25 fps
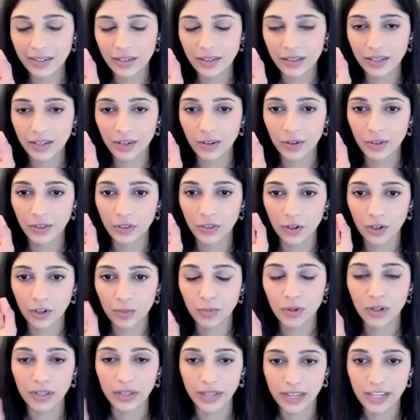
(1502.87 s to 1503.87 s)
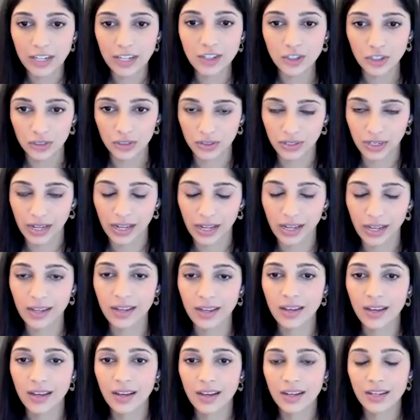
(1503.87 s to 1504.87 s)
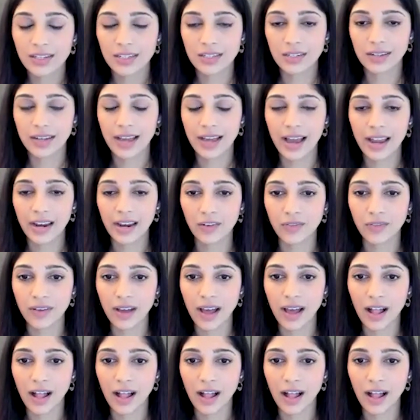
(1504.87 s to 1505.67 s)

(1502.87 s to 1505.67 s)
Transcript: little thermal injury to kind of